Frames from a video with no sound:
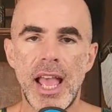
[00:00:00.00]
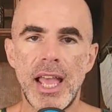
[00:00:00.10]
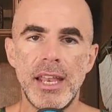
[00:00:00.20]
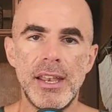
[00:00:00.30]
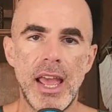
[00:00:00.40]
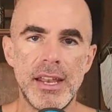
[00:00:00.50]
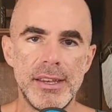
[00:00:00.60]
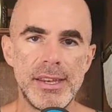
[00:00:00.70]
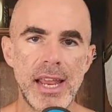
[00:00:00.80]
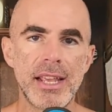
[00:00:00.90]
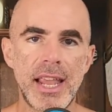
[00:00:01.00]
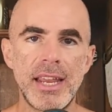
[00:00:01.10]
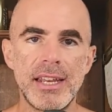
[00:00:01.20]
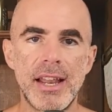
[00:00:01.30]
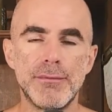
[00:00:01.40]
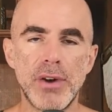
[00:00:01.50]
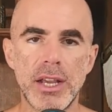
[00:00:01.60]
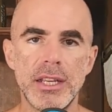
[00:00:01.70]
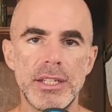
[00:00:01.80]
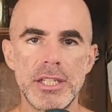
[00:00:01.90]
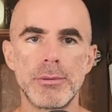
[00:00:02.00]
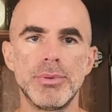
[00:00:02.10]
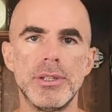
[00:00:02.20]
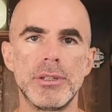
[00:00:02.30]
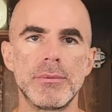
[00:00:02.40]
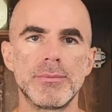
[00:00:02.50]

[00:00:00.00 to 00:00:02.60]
and dedicated and fucking disciplined.